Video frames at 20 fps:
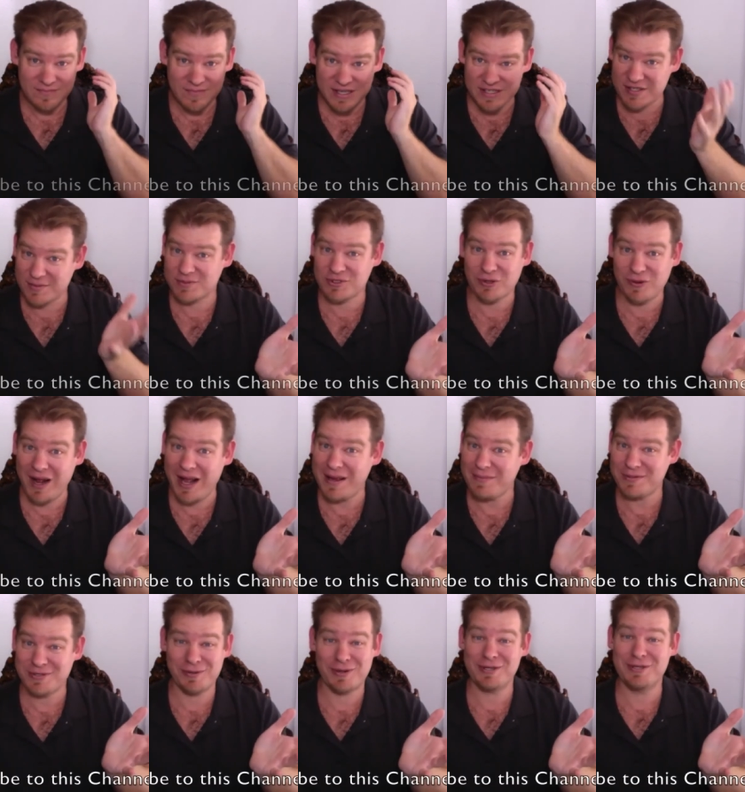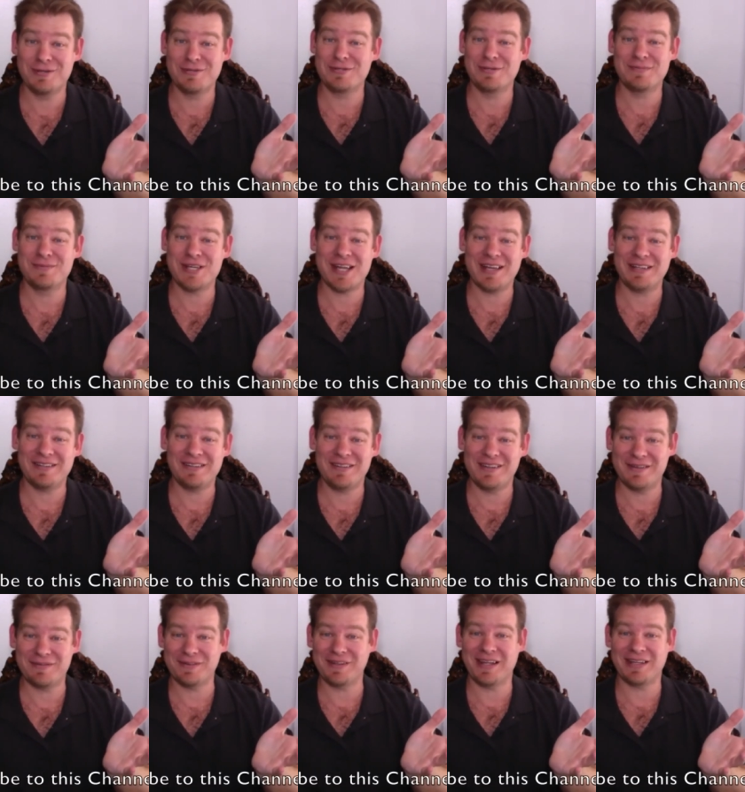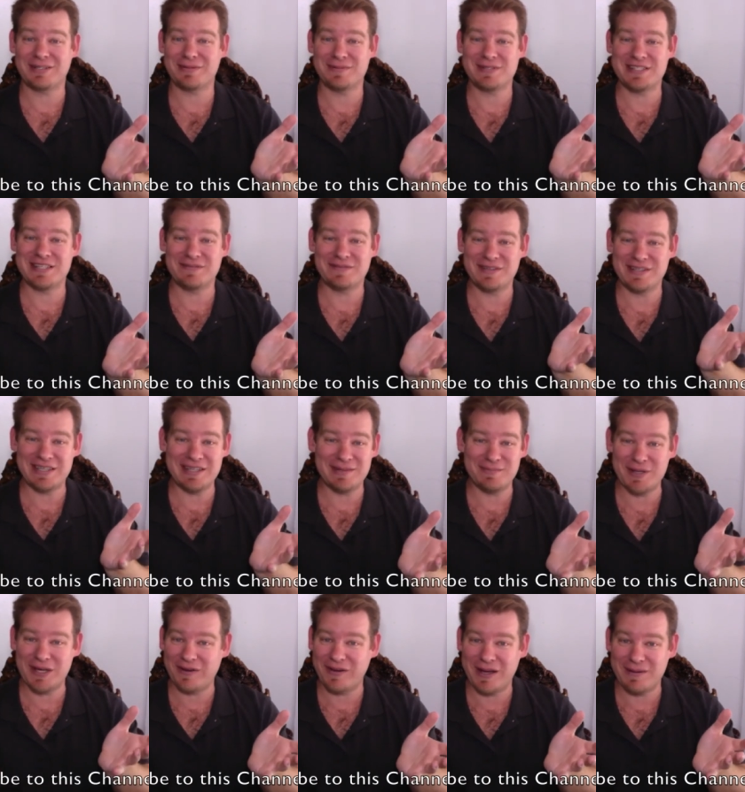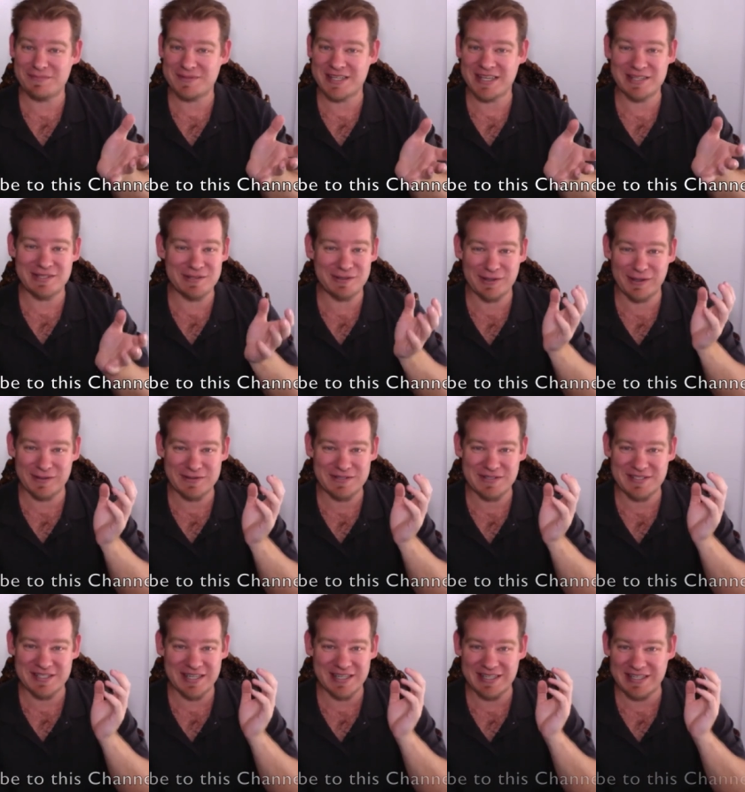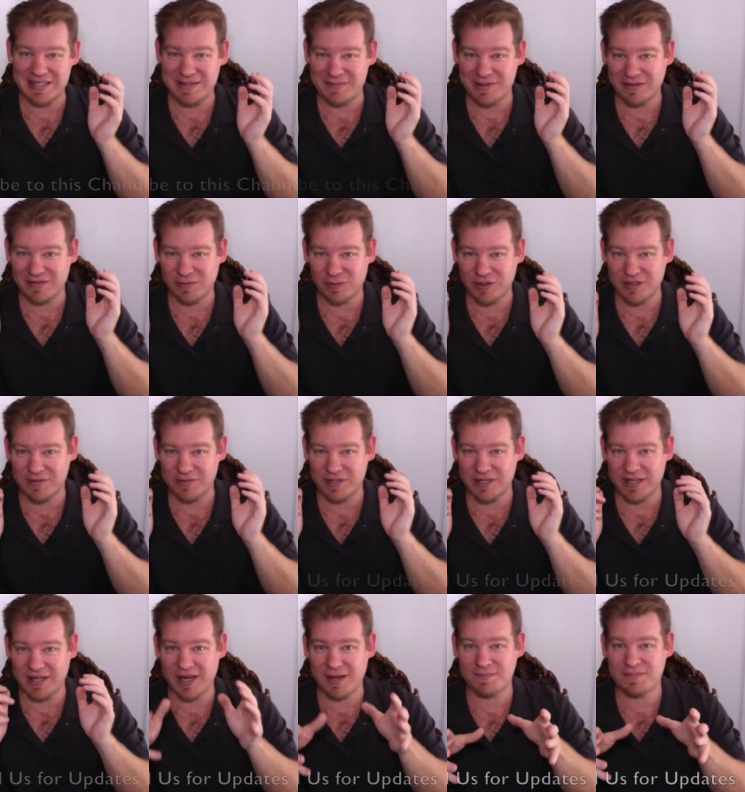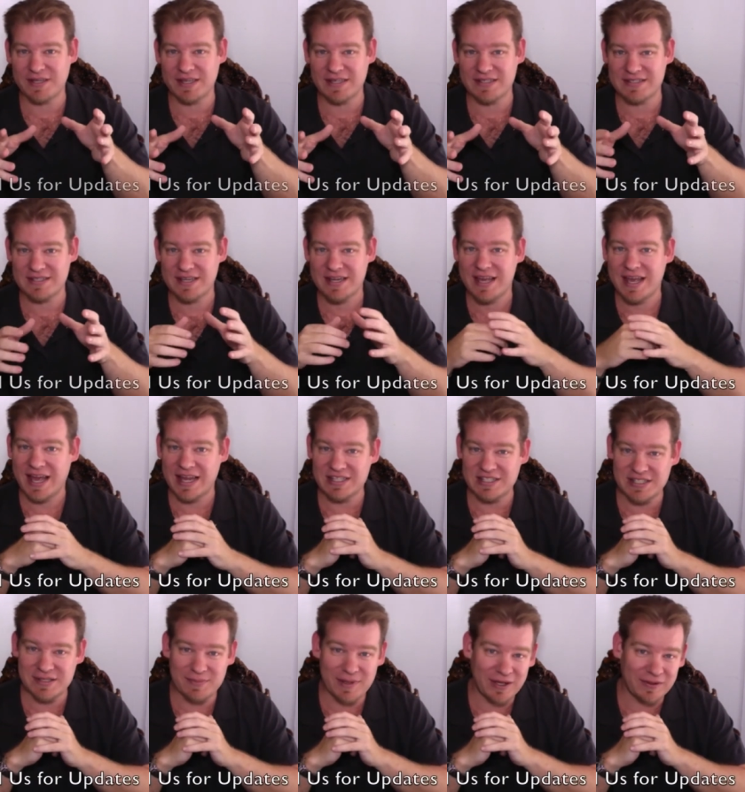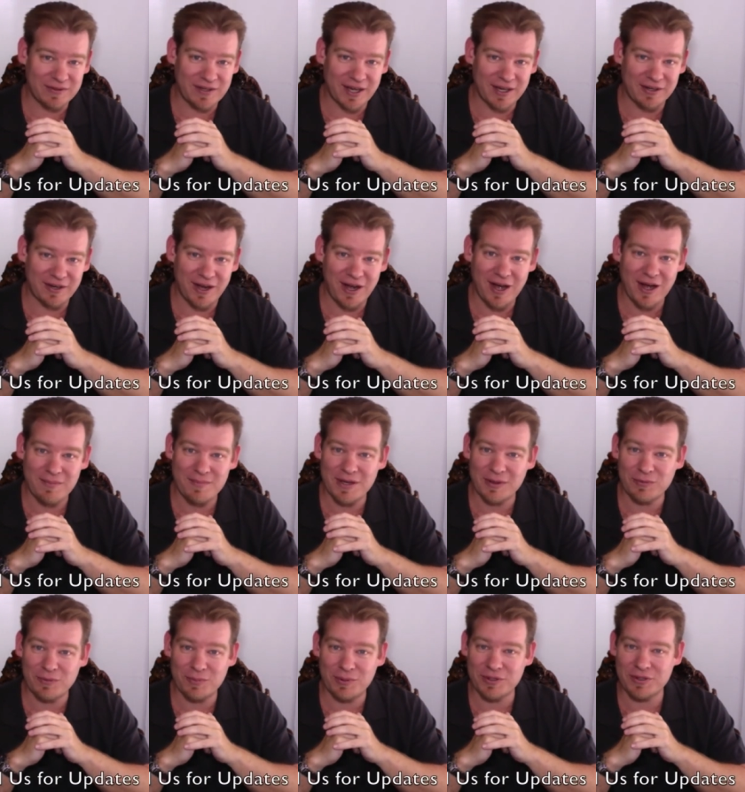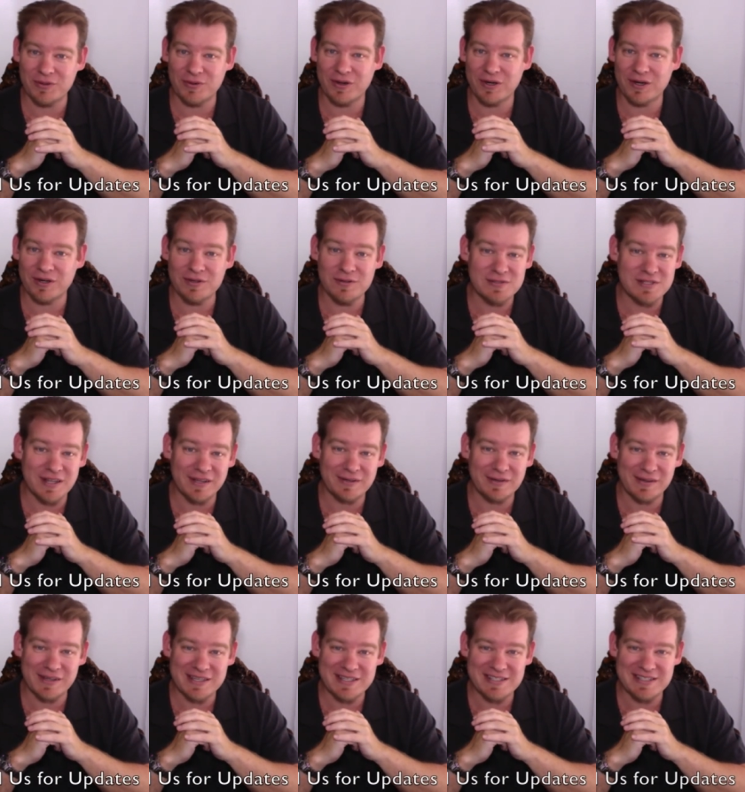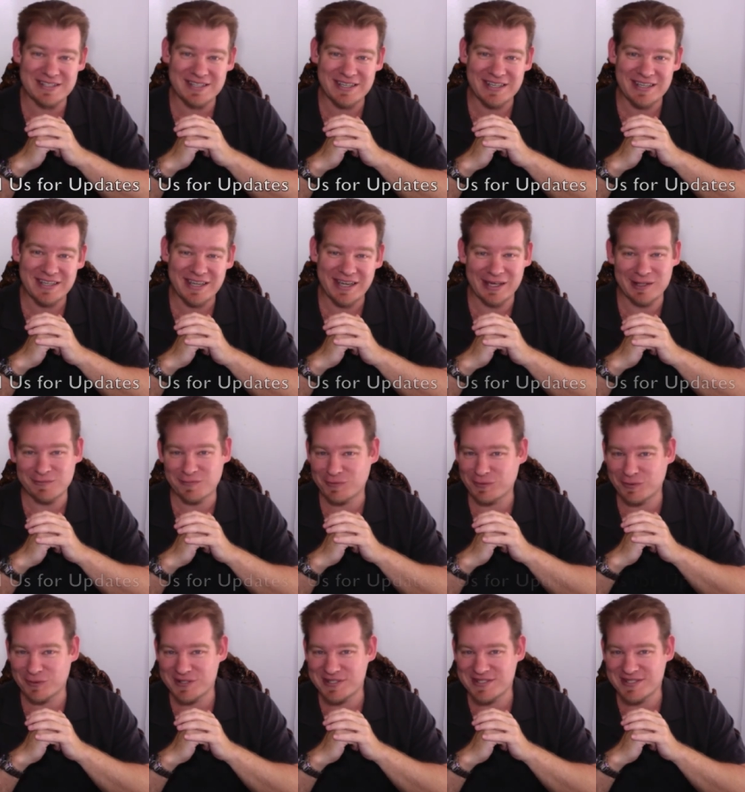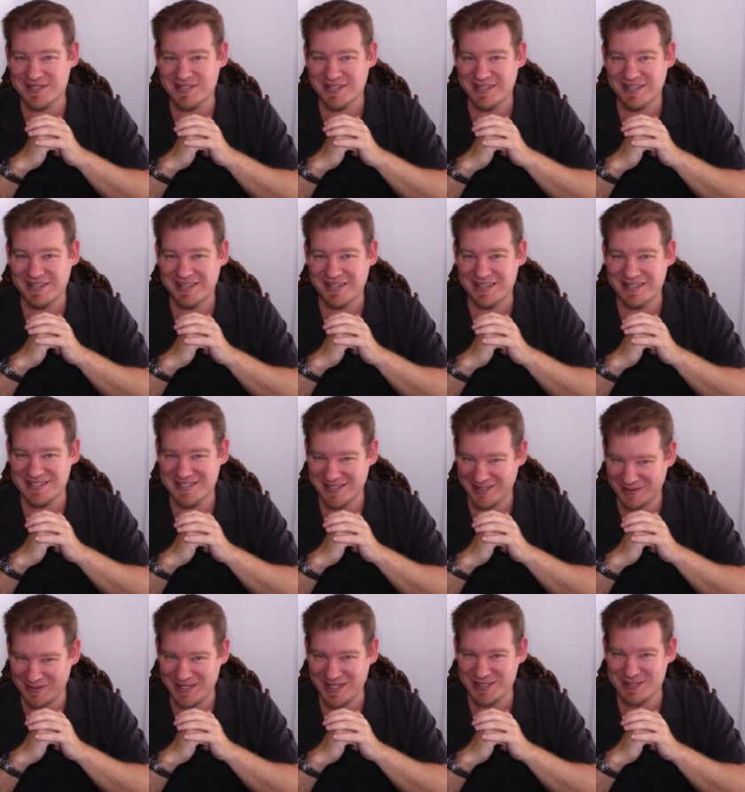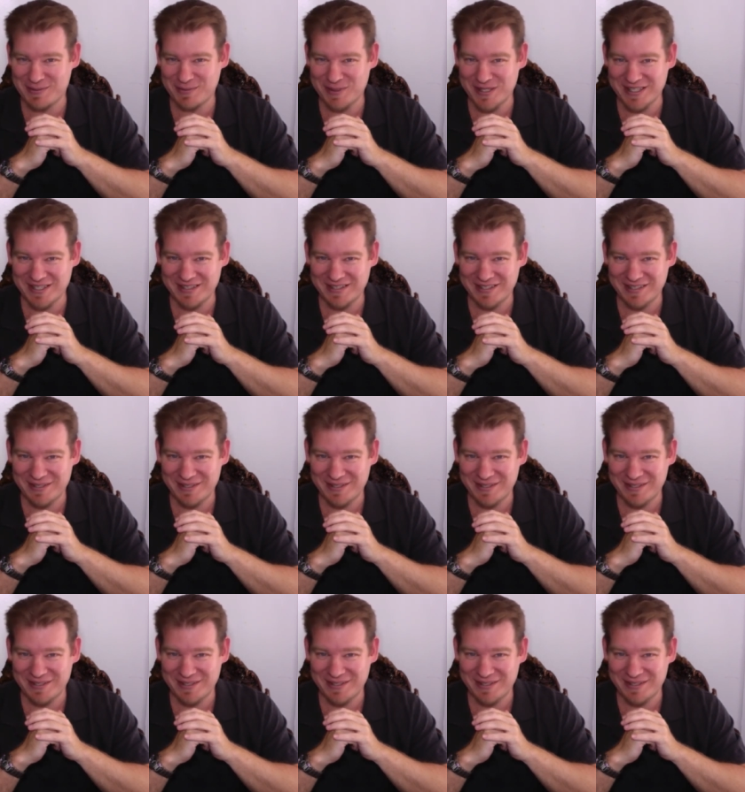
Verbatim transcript: Subscribe to our YouTube channel. If you'd like to receive an email update, you can also send an email to onecommunityupdates@gmail.com, and we'll put you on our newsletter list. And of course, until next week,